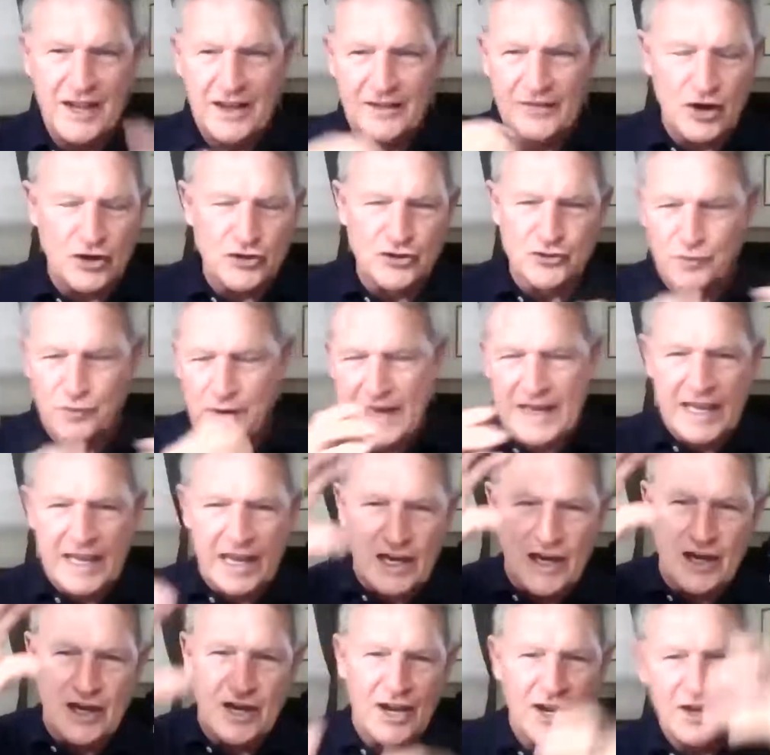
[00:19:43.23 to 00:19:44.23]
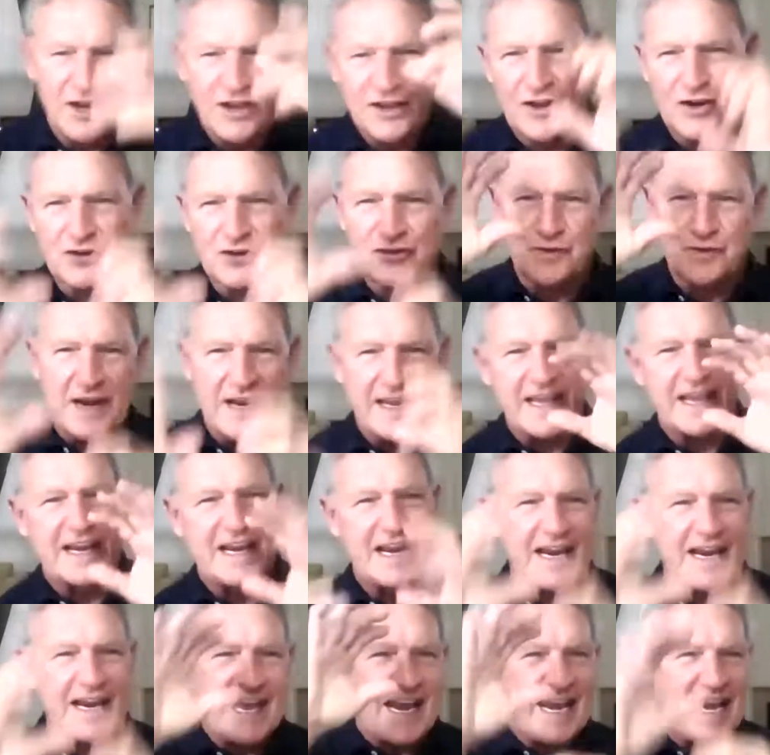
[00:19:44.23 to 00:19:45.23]
They're drinking
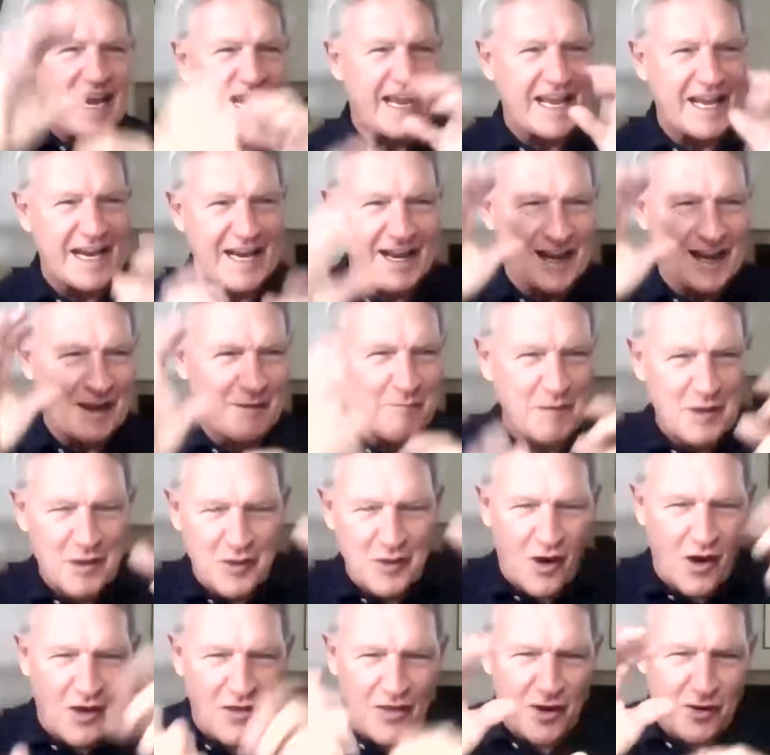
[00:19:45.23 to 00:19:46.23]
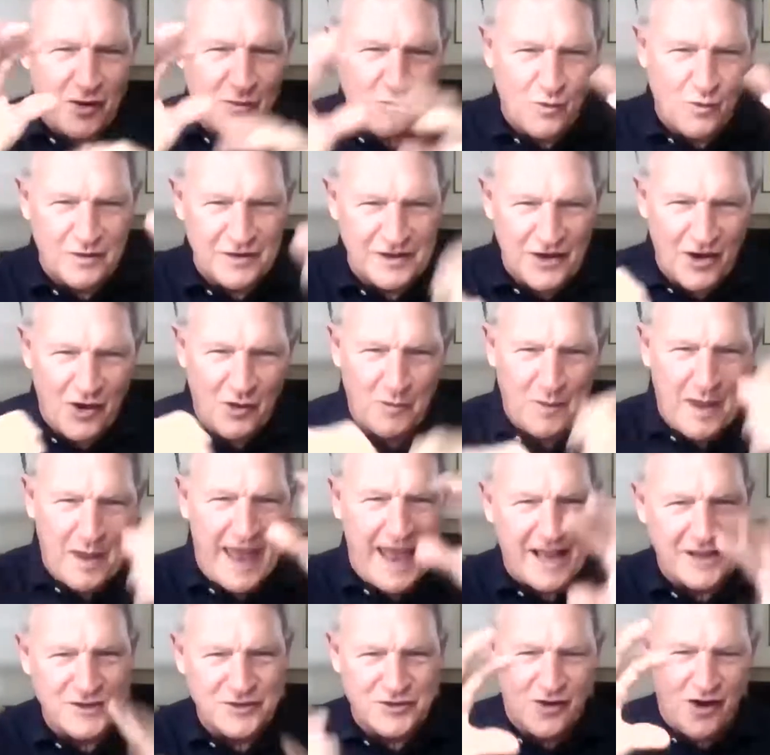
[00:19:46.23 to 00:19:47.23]
and eating, and all their
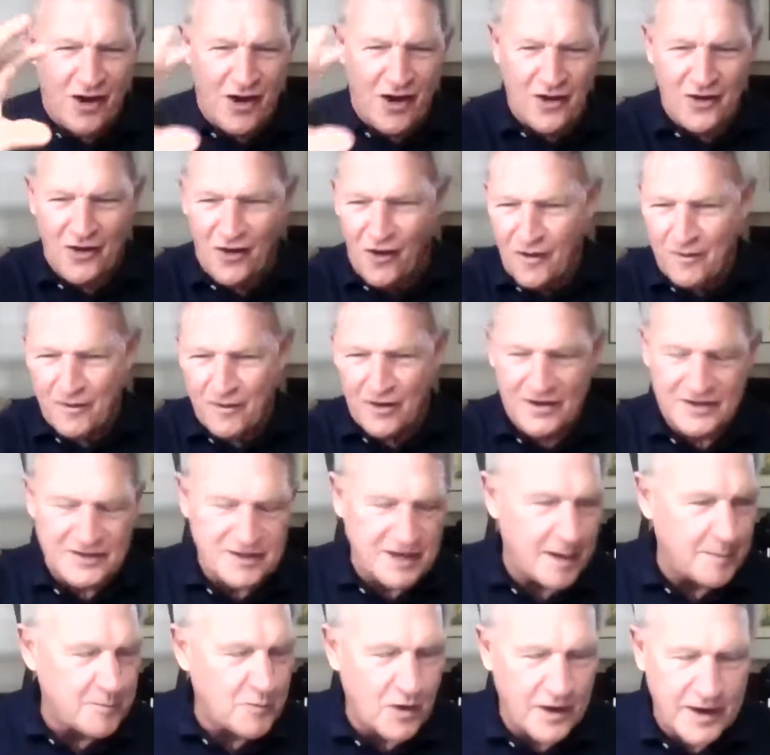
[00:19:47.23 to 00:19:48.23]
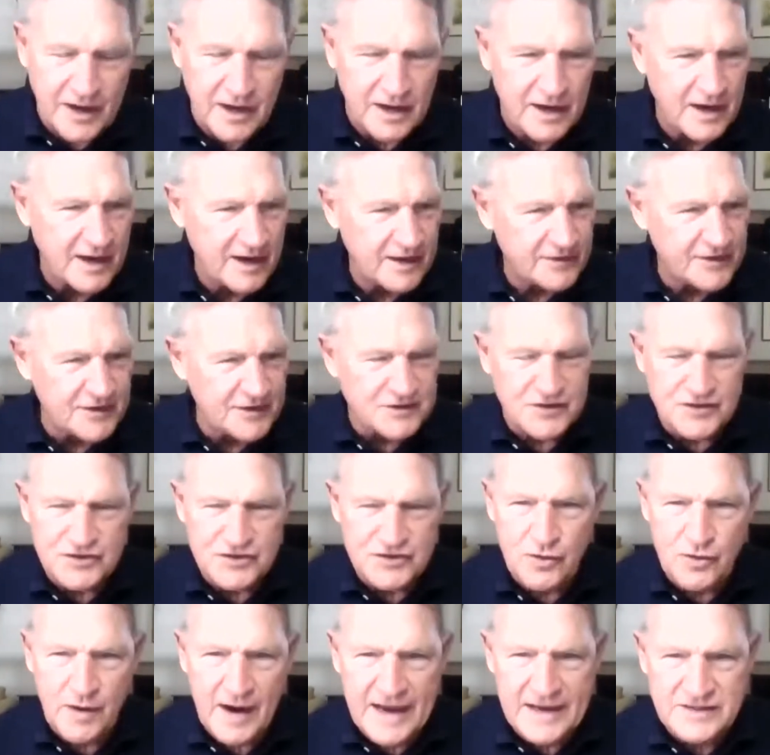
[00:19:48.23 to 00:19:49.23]
hands are all over us. Going, this is
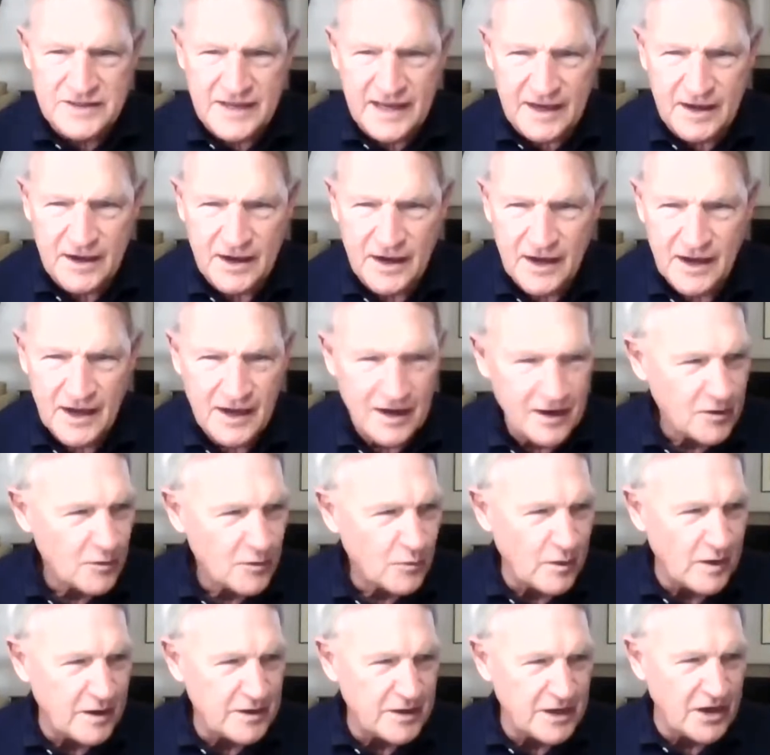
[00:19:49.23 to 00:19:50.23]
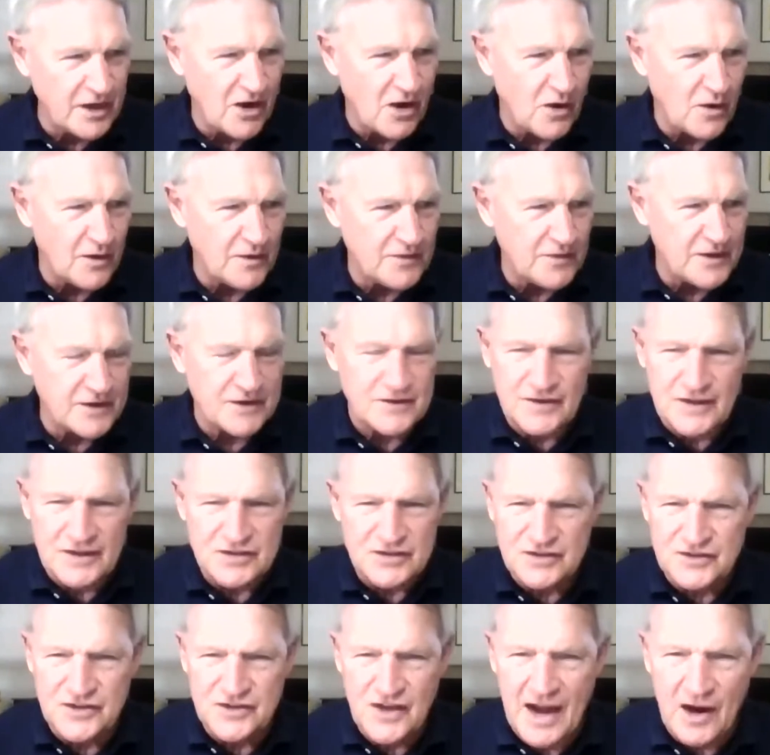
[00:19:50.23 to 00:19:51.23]
crazy.
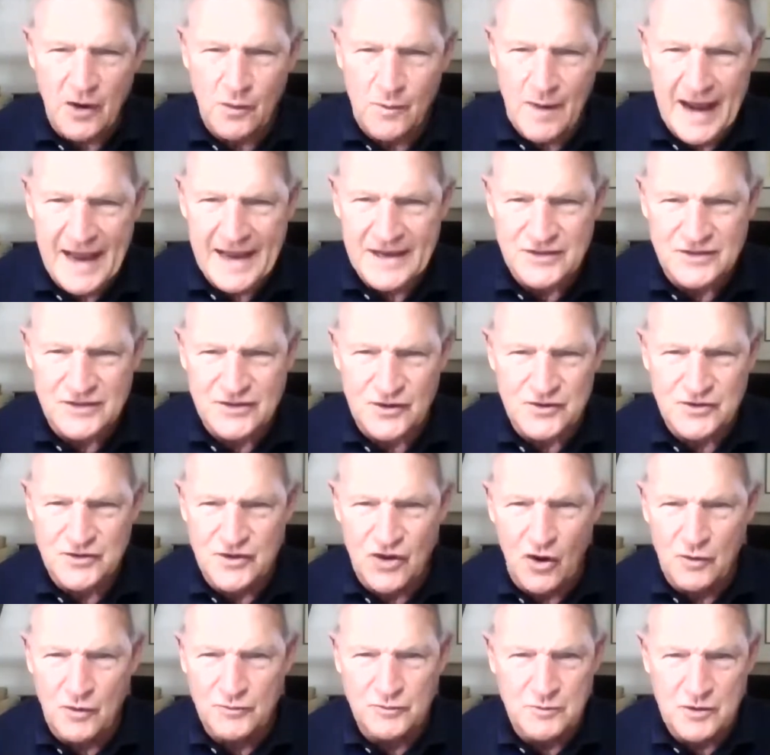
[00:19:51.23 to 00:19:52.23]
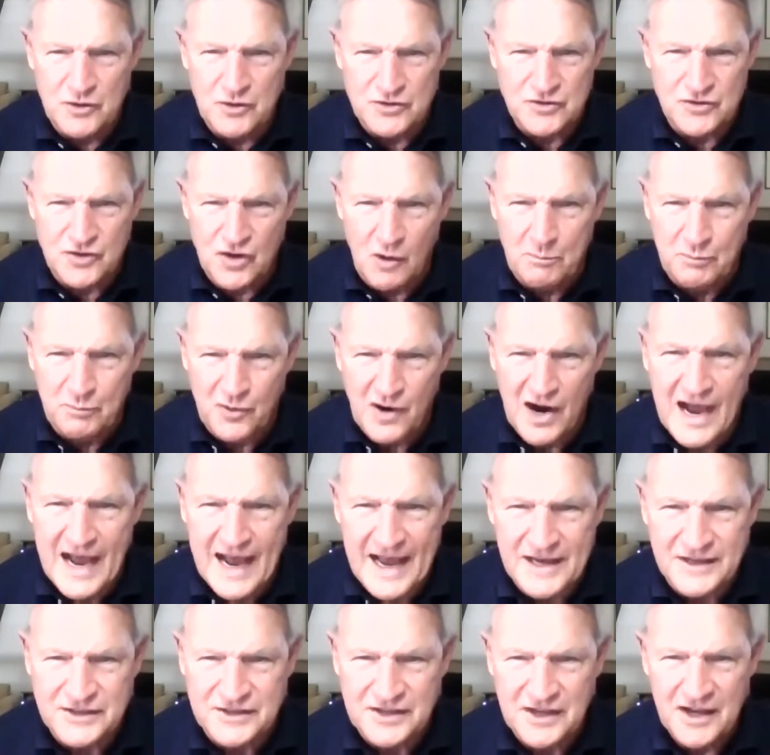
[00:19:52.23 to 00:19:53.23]
This is not a race. There's no
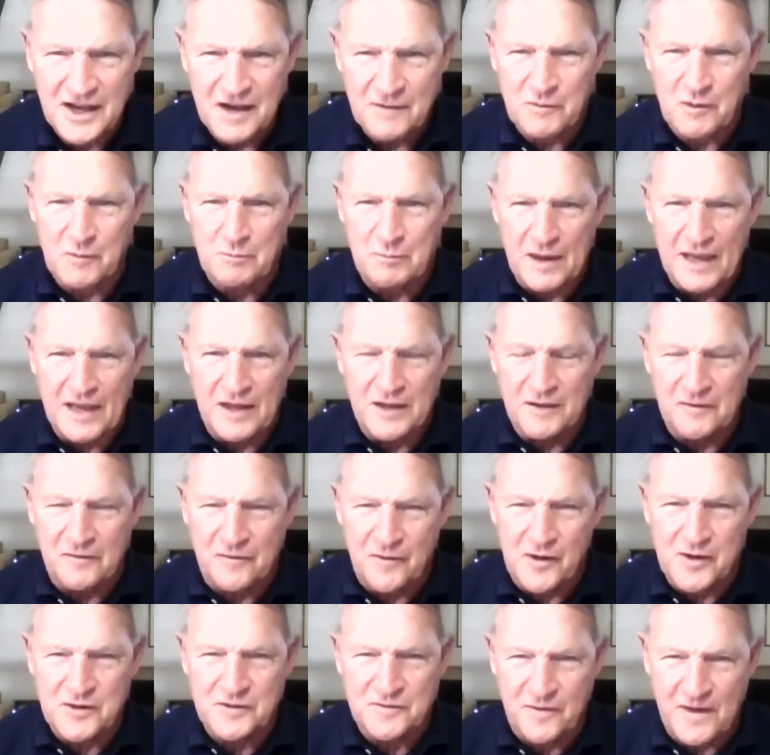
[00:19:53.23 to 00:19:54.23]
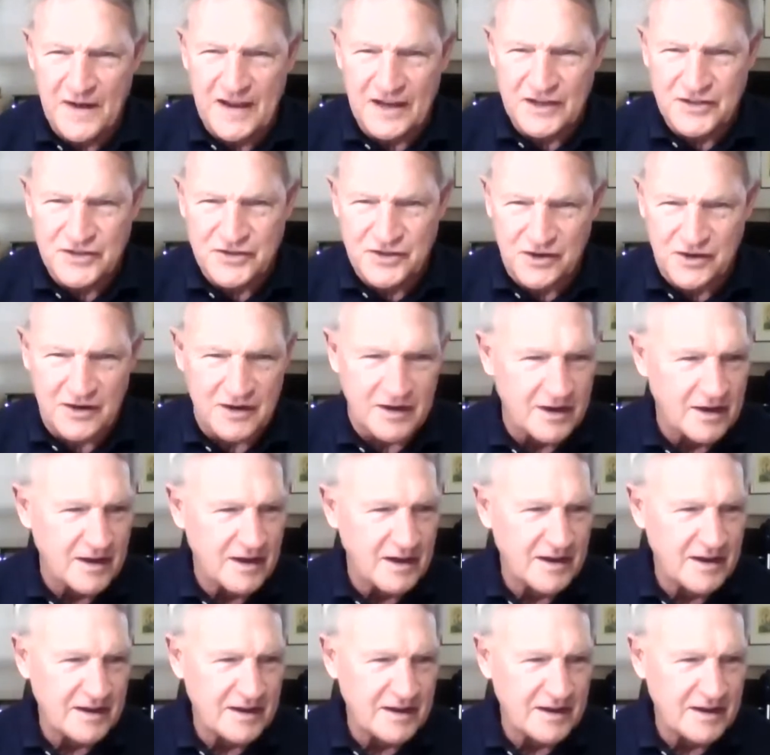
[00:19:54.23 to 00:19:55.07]
prize for being the first finisher.